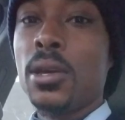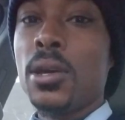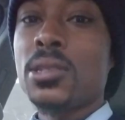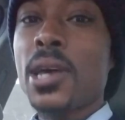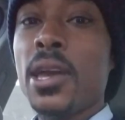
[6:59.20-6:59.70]

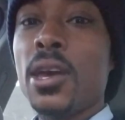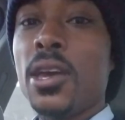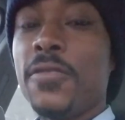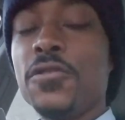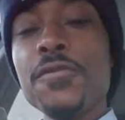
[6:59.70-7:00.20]
it's like,
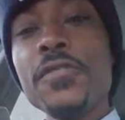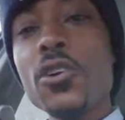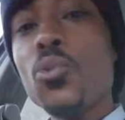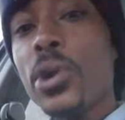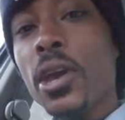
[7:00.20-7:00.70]
if you
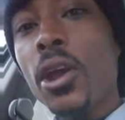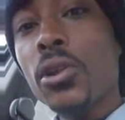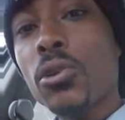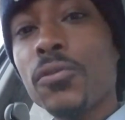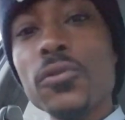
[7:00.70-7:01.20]
feel
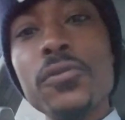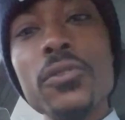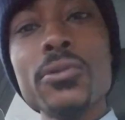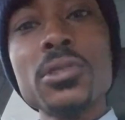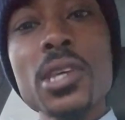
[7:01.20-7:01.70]
weird, or if you
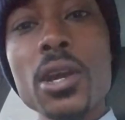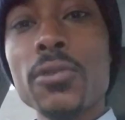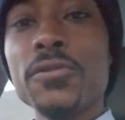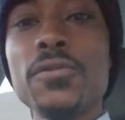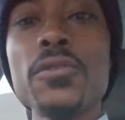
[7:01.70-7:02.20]
feel sick, or
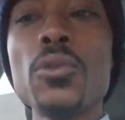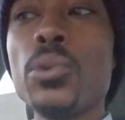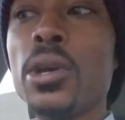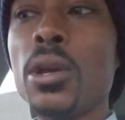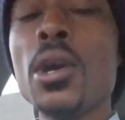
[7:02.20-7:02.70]
if you feel
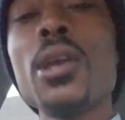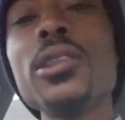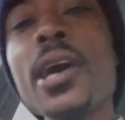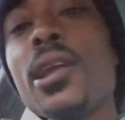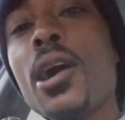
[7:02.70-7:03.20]
weird,
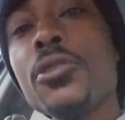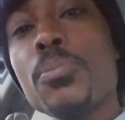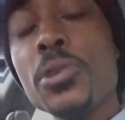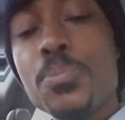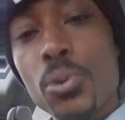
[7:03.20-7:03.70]
let other
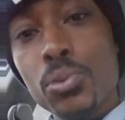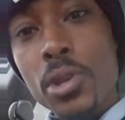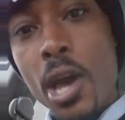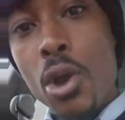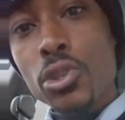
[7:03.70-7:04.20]
people
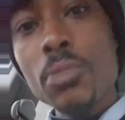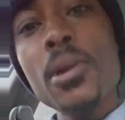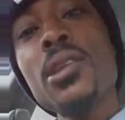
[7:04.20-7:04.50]
know. You may